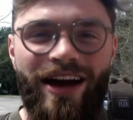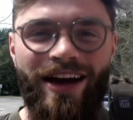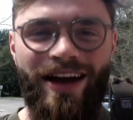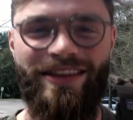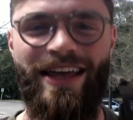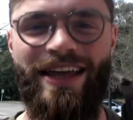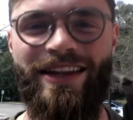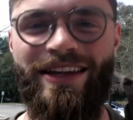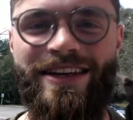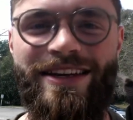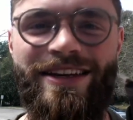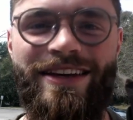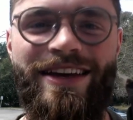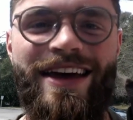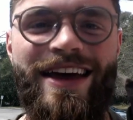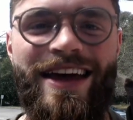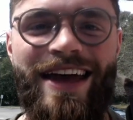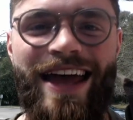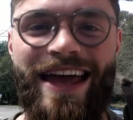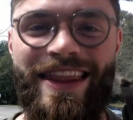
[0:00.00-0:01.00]
at that link,
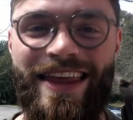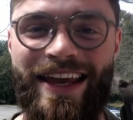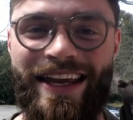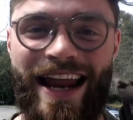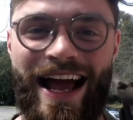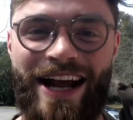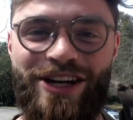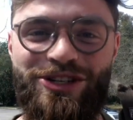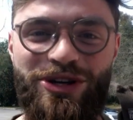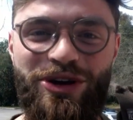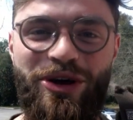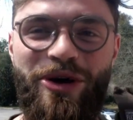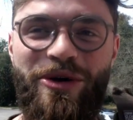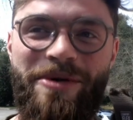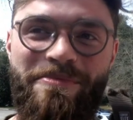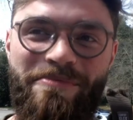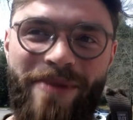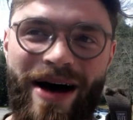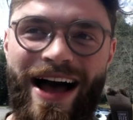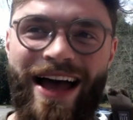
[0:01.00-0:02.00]
and they can actually go
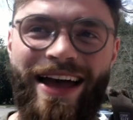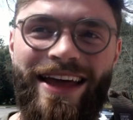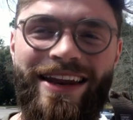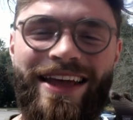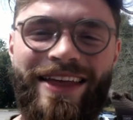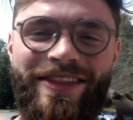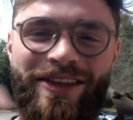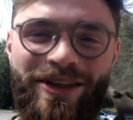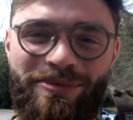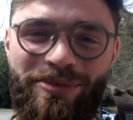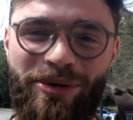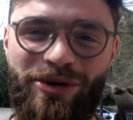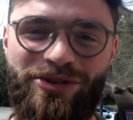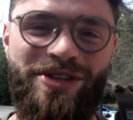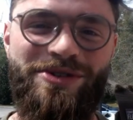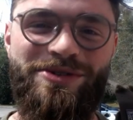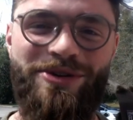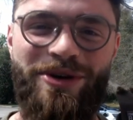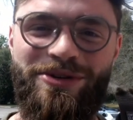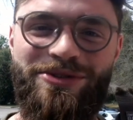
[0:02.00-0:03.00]
and buy it, and the
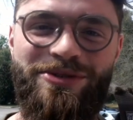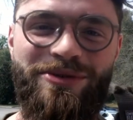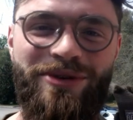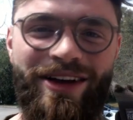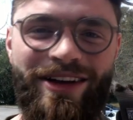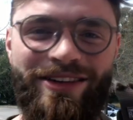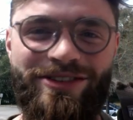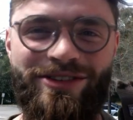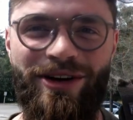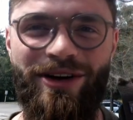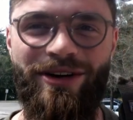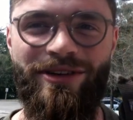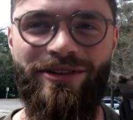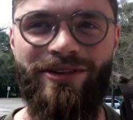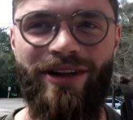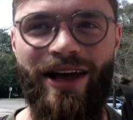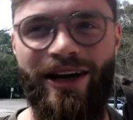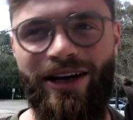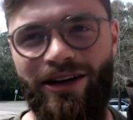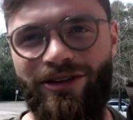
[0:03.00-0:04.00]
proceeds will go to a
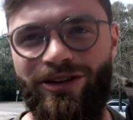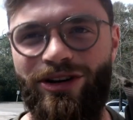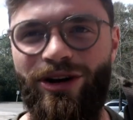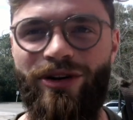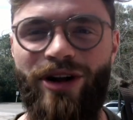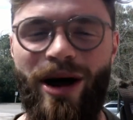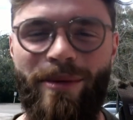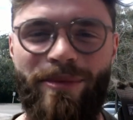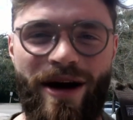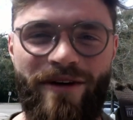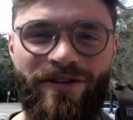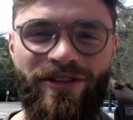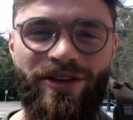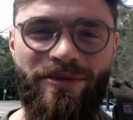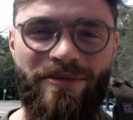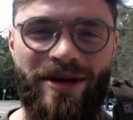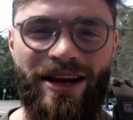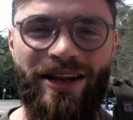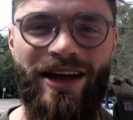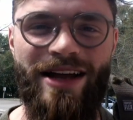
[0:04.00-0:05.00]
nonprofit that
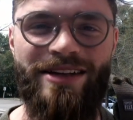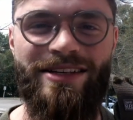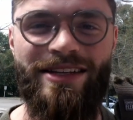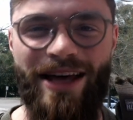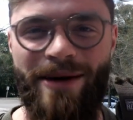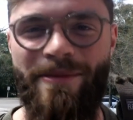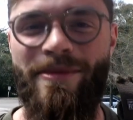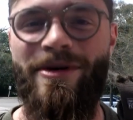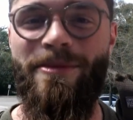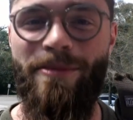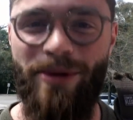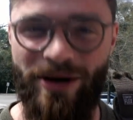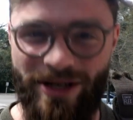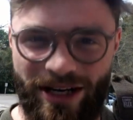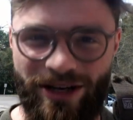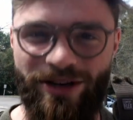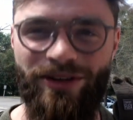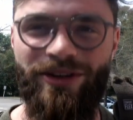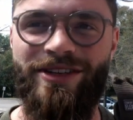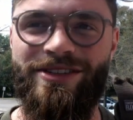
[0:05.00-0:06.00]
would mean a lot to them
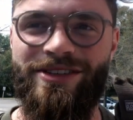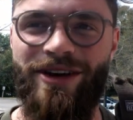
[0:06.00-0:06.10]
particularly.